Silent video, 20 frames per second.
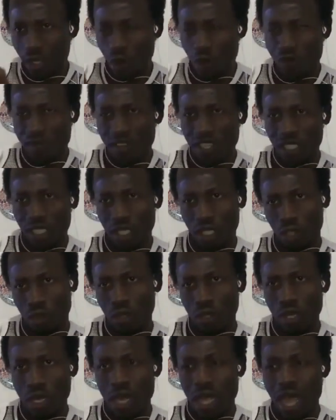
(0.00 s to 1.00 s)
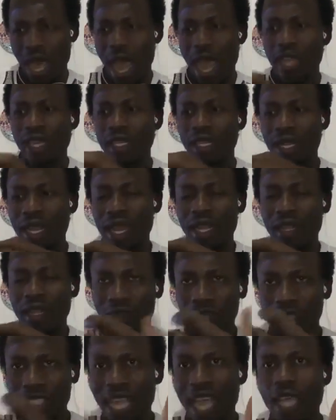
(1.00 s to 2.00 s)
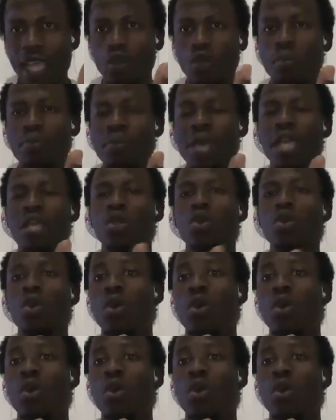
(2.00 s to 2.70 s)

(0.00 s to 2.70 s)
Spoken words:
conversation and try to make you